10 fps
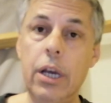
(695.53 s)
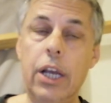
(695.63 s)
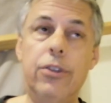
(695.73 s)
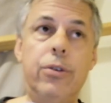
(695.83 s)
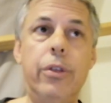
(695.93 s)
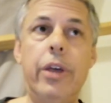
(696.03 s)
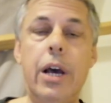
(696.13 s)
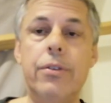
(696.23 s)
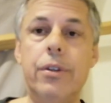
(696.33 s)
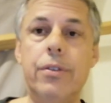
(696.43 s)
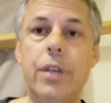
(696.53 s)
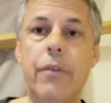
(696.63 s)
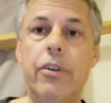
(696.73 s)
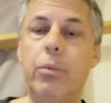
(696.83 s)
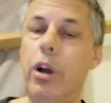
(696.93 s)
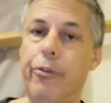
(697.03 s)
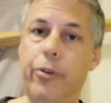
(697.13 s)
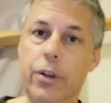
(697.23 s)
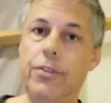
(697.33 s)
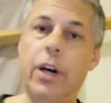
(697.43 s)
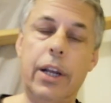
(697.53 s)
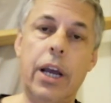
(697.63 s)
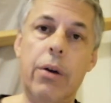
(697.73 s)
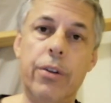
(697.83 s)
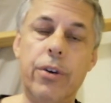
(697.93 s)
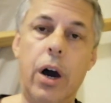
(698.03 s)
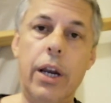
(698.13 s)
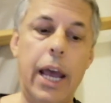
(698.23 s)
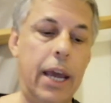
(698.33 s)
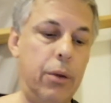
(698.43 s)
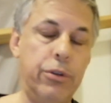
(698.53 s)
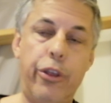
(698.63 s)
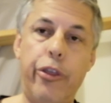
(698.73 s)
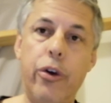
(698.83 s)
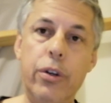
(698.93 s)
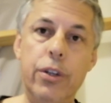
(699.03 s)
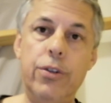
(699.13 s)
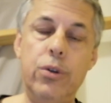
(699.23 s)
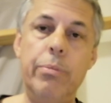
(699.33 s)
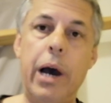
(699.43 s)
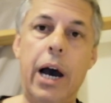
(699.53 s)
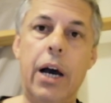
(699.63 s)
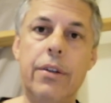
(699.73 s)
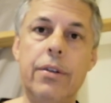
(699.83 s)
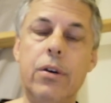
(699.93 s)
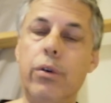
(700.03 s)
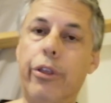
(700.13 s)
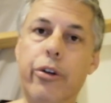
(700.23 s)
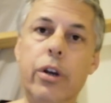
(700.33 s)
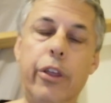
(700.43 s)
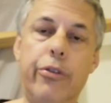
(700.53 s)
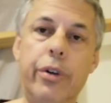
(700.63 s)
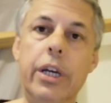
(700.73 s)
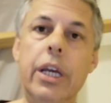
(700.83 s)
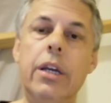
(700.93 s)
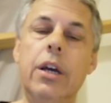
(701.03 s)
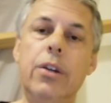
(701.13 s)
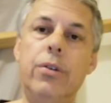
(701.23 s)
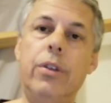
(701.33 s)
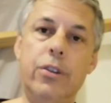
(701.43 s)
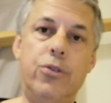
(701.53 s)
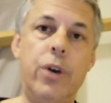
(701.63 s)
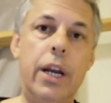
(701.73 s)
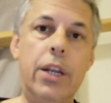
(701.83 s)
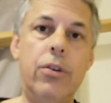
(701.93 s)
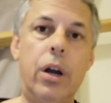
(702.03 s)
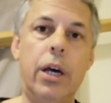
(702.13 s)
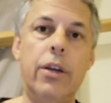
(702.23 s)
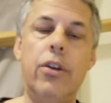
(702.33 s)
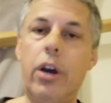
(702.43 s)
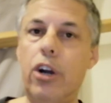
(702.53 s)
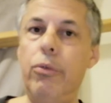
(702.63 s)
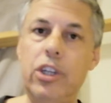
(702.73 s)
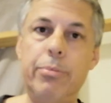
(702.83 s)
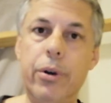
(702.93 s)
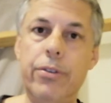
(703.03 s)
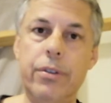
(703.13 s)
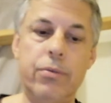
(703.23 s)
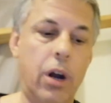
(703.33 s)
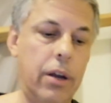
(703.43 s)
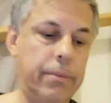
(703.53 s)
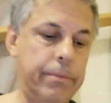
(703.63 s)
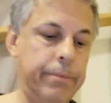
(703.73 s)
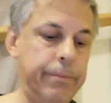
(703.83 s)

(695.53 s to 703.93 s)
In 2007, when I first started going to Thailand, it was 32 baht or 33 to the Australian dollar. You're like a rich person, right?